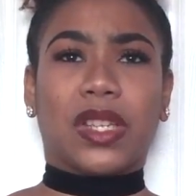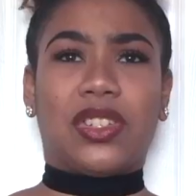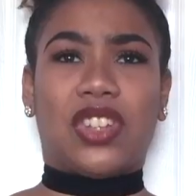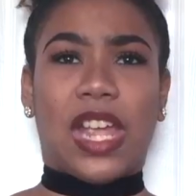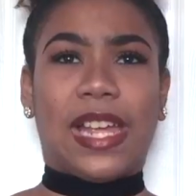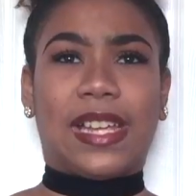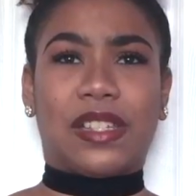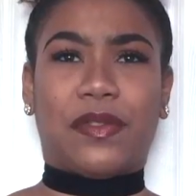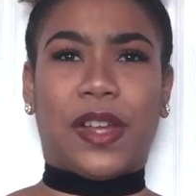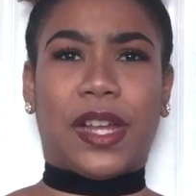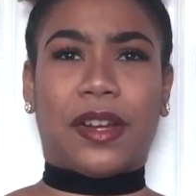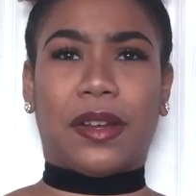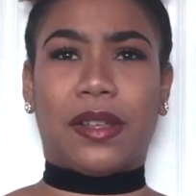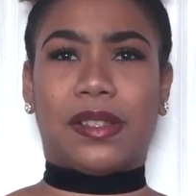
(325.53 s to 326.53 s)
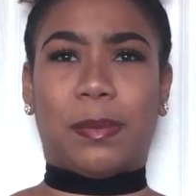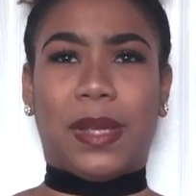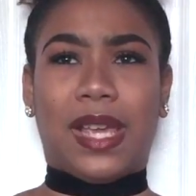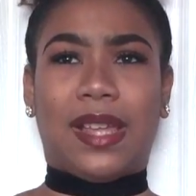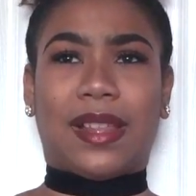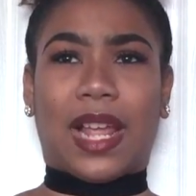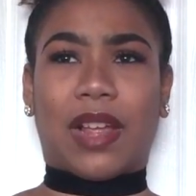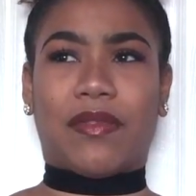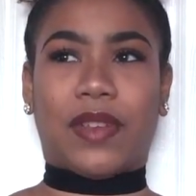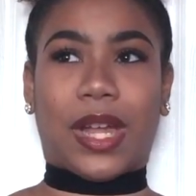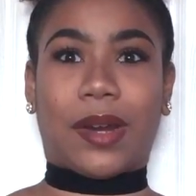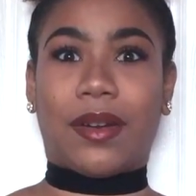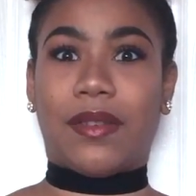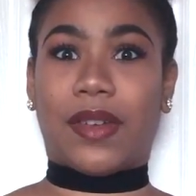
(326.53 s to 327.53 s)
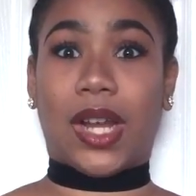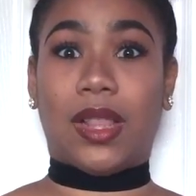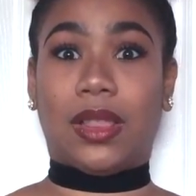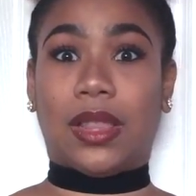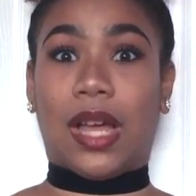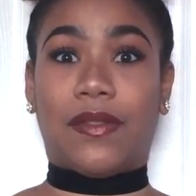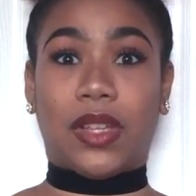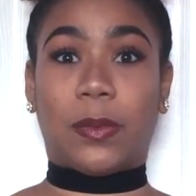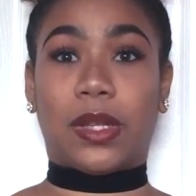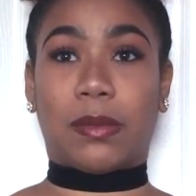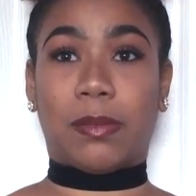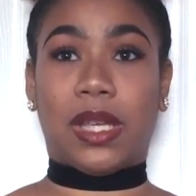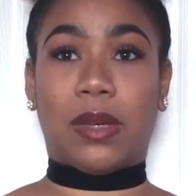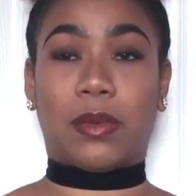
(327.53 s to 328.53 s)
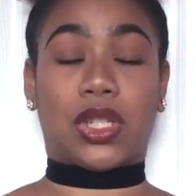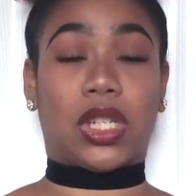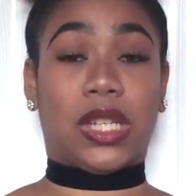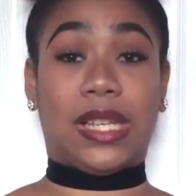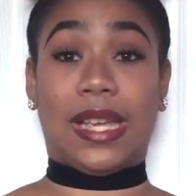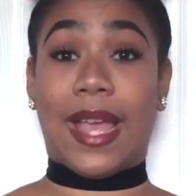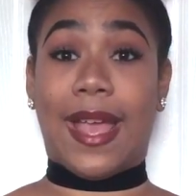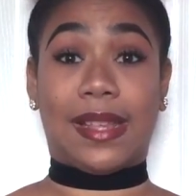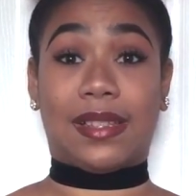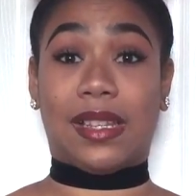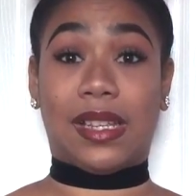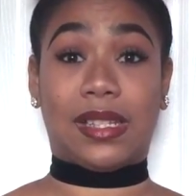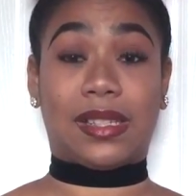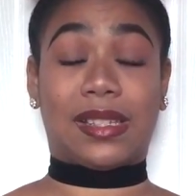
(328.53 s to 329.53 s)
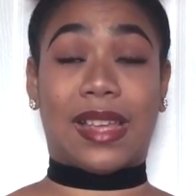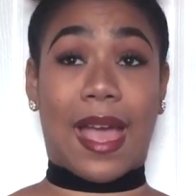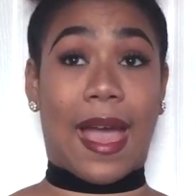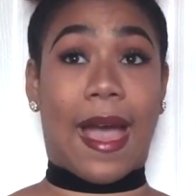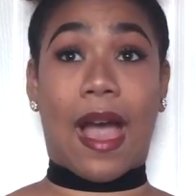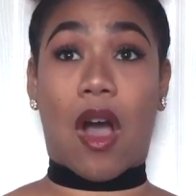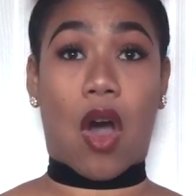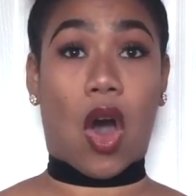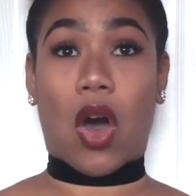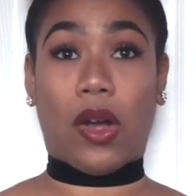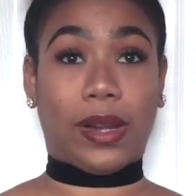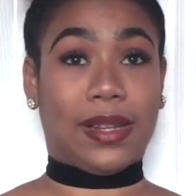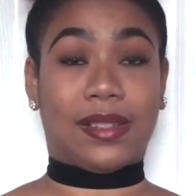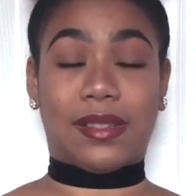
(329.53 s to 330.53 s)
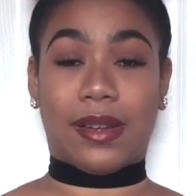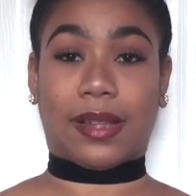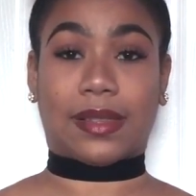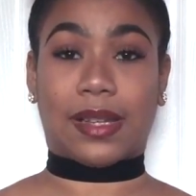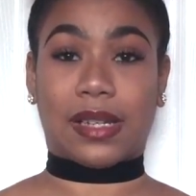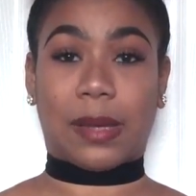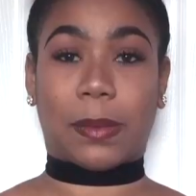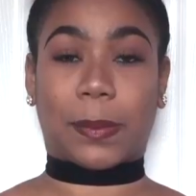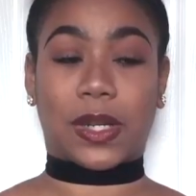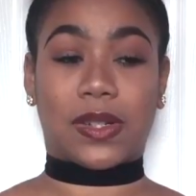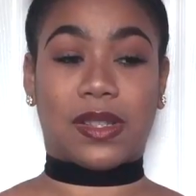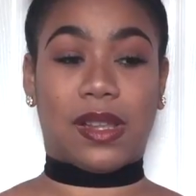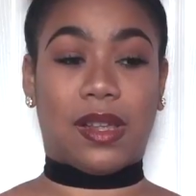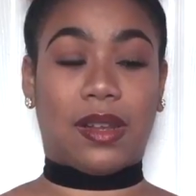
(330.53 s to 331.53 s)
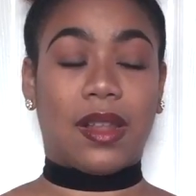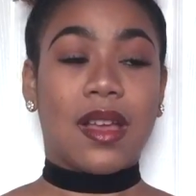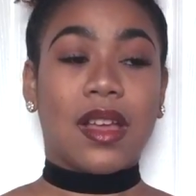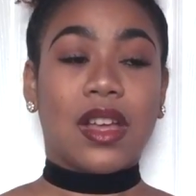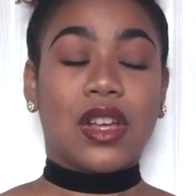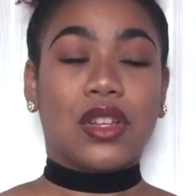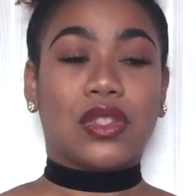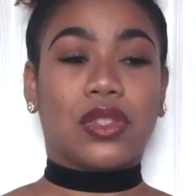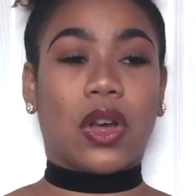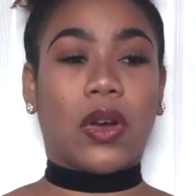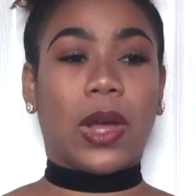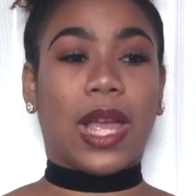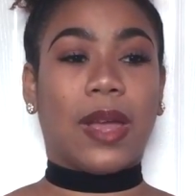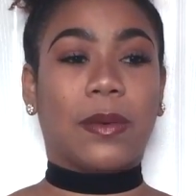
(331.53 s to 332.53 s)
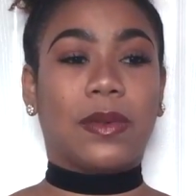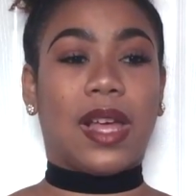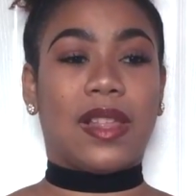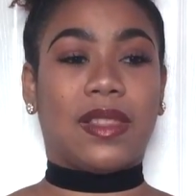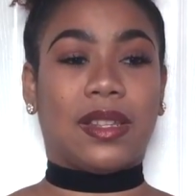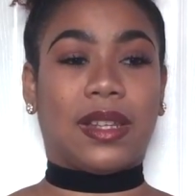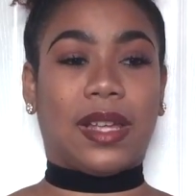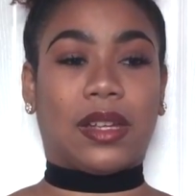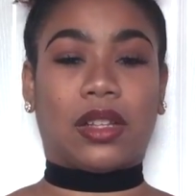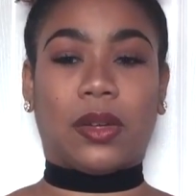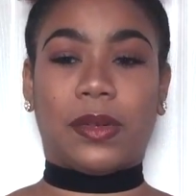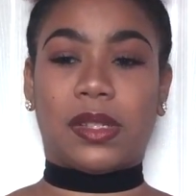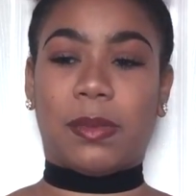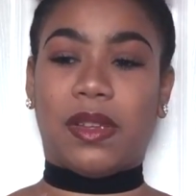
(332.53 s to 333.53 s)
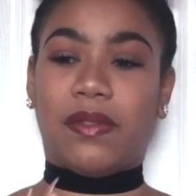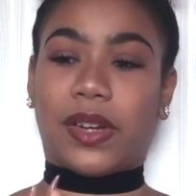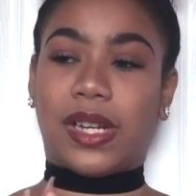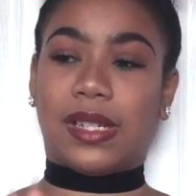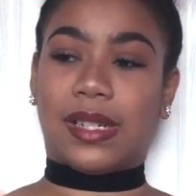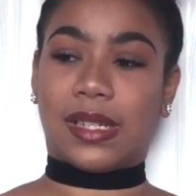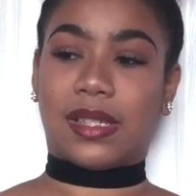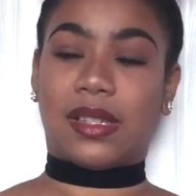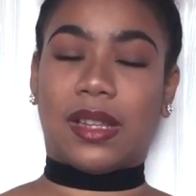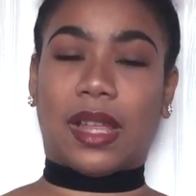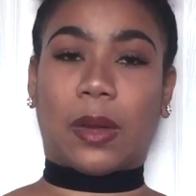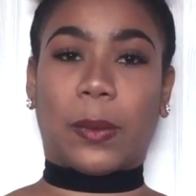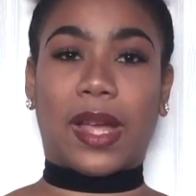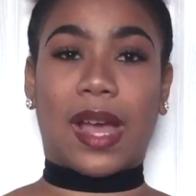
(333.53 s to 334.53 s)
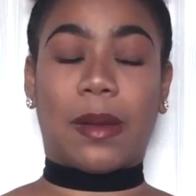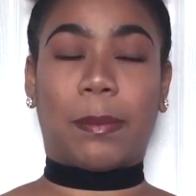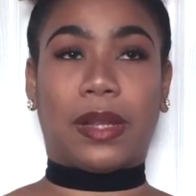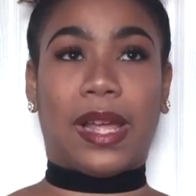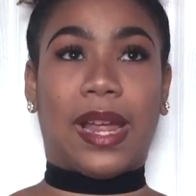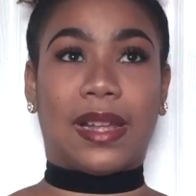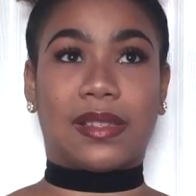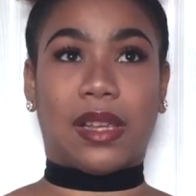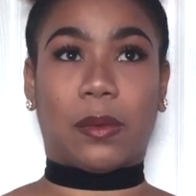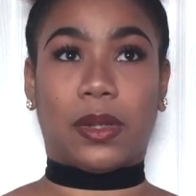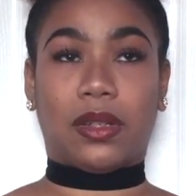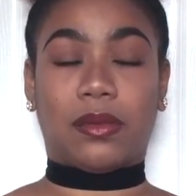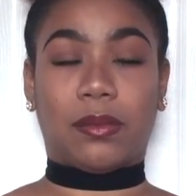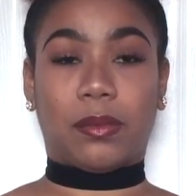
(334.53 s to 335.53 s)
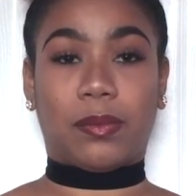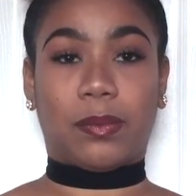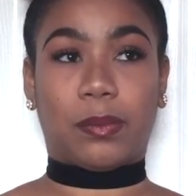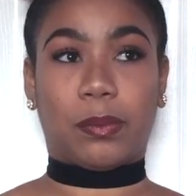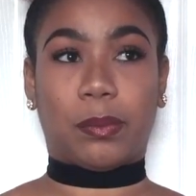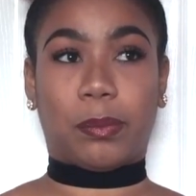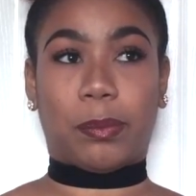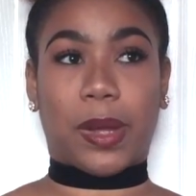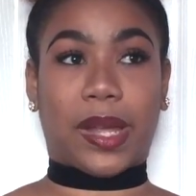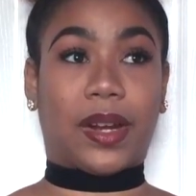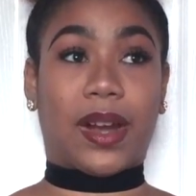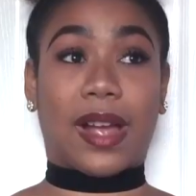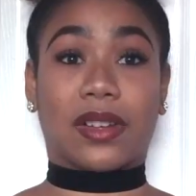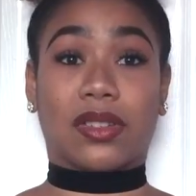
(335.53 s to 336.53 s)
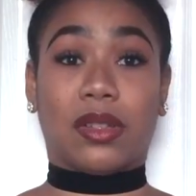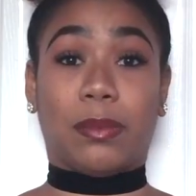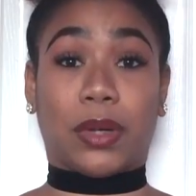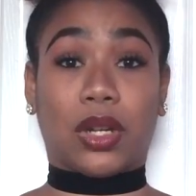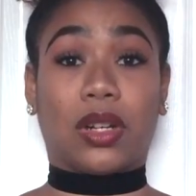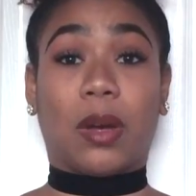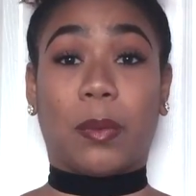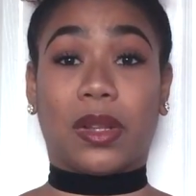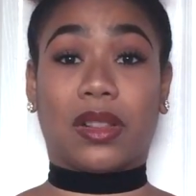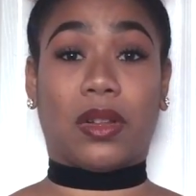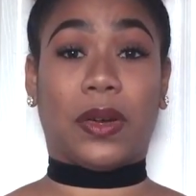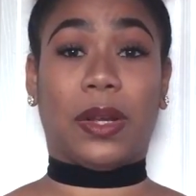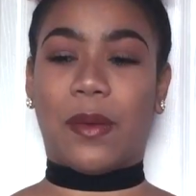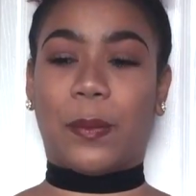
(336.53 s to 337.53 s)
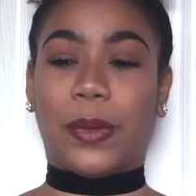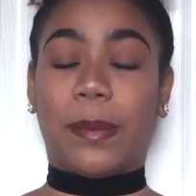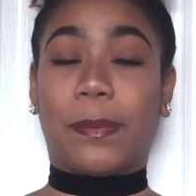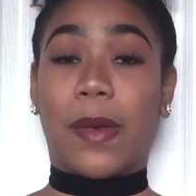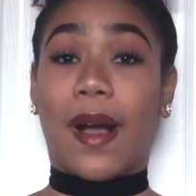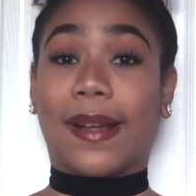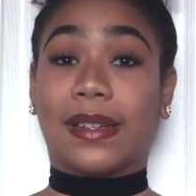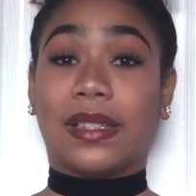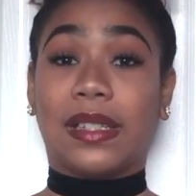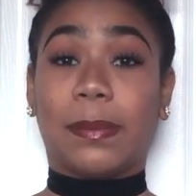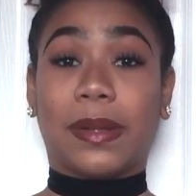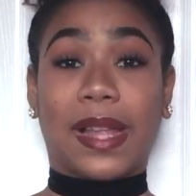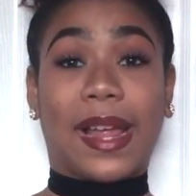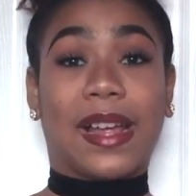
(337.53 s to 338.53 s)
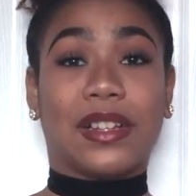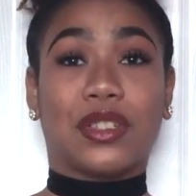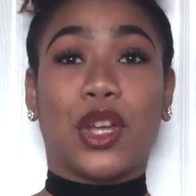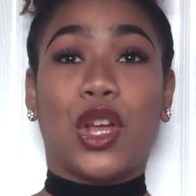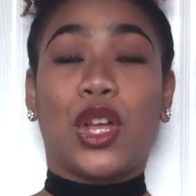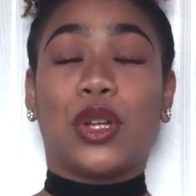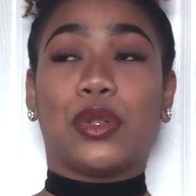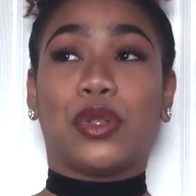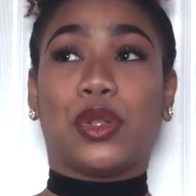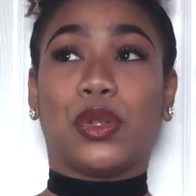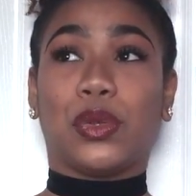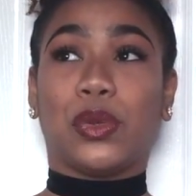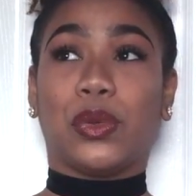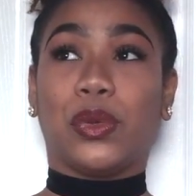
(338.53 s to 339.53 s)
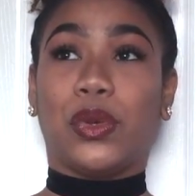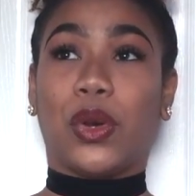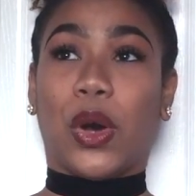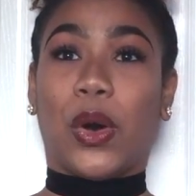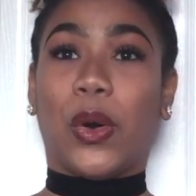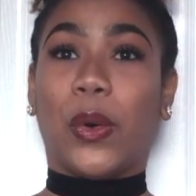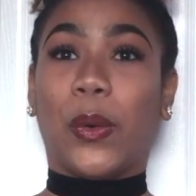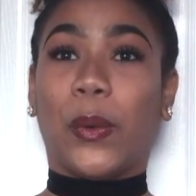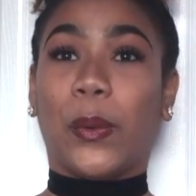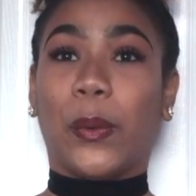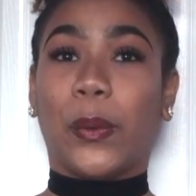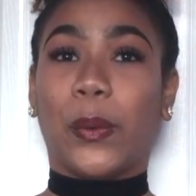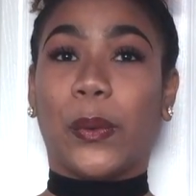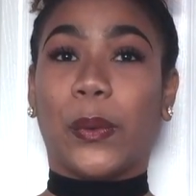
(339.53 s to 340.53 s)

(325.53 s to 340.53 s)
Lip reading: Jake is being like very lovey with me, which he isn't at all. He's not that type of person. So and then like Chloe's being very distant. Like, we had plans, like when Bear actually broke up with Chloe, and we actually planned to go